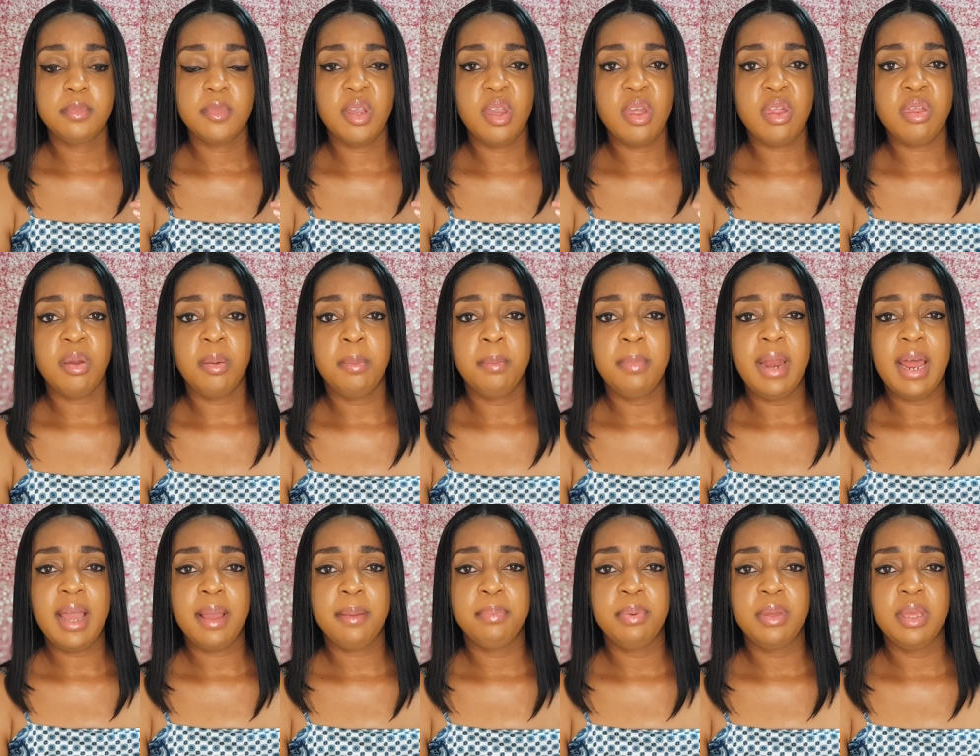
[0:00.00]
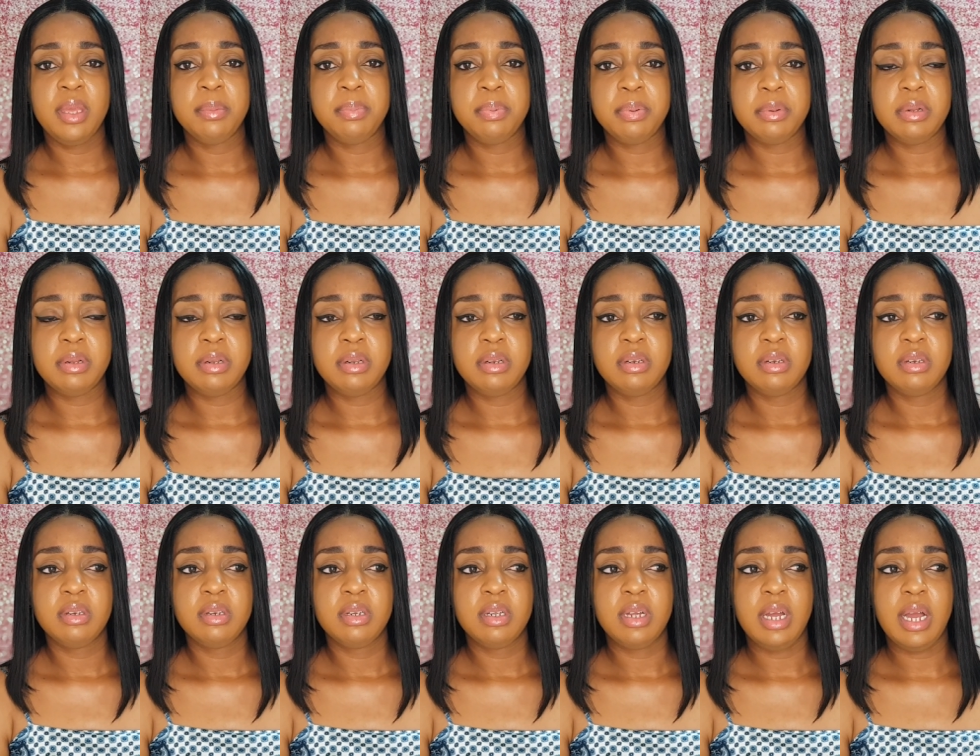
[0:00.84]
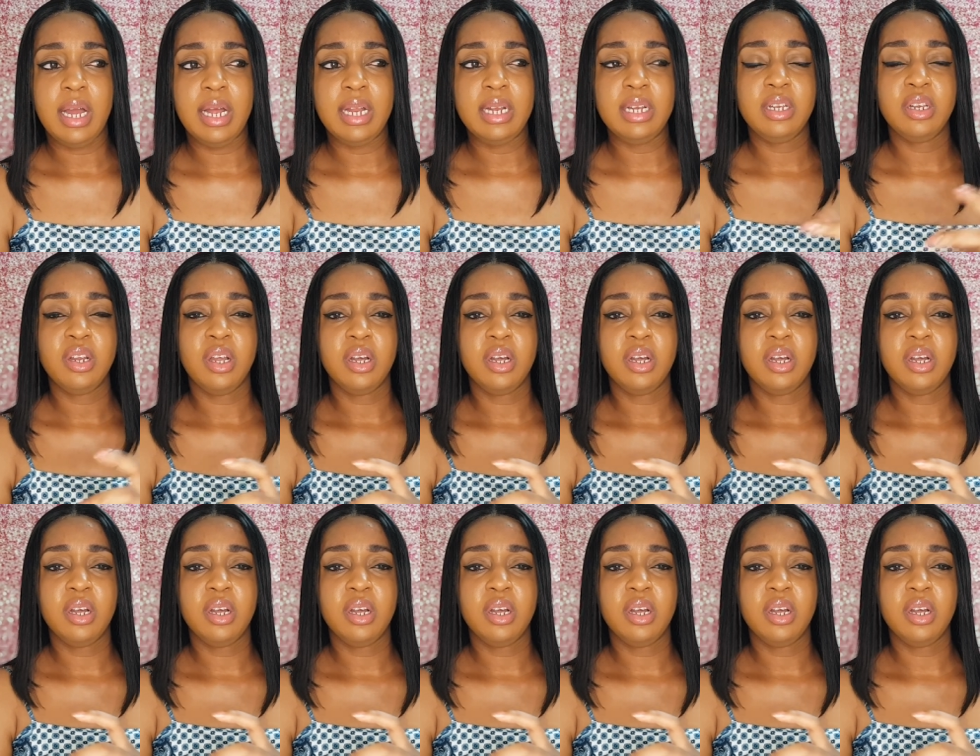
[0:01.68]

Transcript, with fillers: some black people and